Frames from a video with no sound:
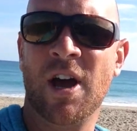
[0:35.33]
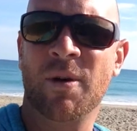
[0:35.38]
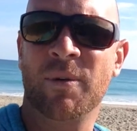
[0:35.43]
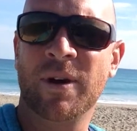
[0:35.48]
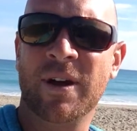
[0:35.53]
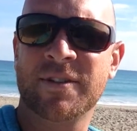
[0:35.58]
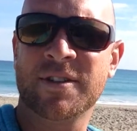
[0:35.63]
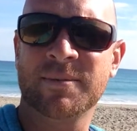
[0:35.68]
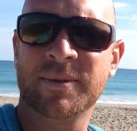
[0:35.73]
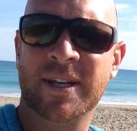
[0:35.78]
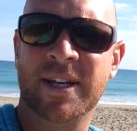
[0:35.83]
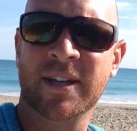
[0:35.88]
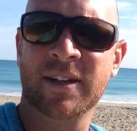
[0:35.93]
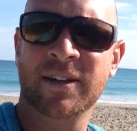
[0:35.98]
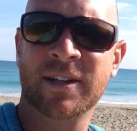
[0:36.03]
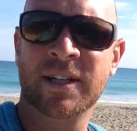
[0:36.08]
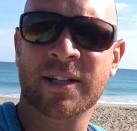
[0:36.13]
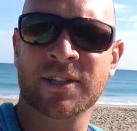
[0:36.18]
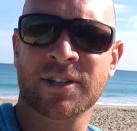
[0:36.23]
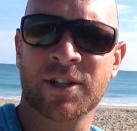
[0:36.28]
We have some
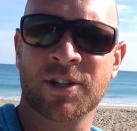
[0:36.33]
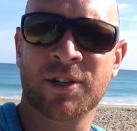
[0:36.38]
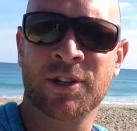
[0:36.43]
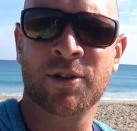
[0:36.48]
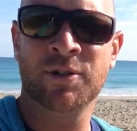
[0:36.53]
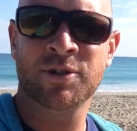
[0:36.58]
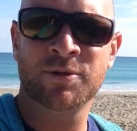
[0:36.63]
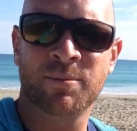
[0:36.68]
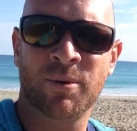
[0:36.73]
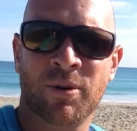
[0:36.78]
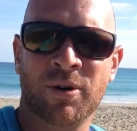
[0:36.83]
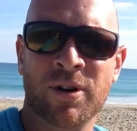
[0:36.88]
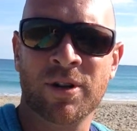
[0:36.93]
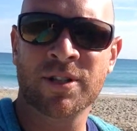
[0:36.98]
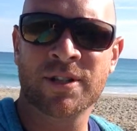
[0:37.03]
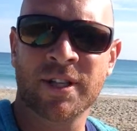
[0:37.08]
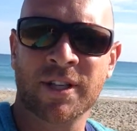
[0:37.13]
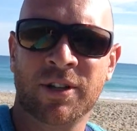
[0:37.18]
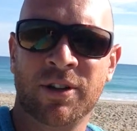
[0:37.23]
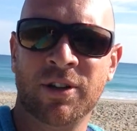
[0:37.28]
killer deals on used
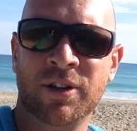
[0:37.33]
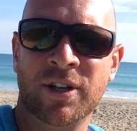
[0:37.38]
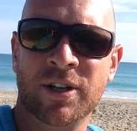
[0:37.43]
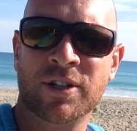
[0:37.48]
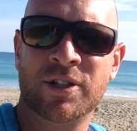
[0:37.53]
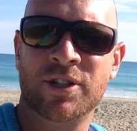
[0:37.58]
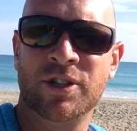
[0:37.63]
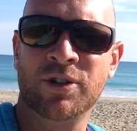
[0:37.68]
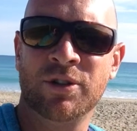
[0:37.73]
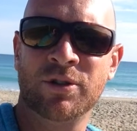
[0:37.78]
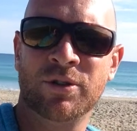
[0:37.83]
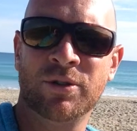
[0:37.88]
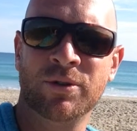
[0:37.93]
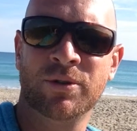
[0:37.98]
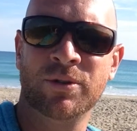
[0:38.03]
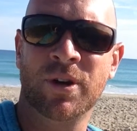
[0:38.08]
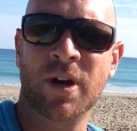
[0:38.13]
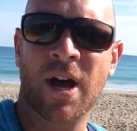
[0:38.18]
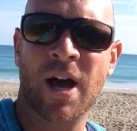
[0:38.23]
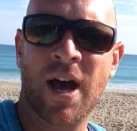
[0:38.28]
boards, including
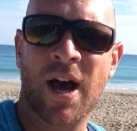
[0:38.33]
two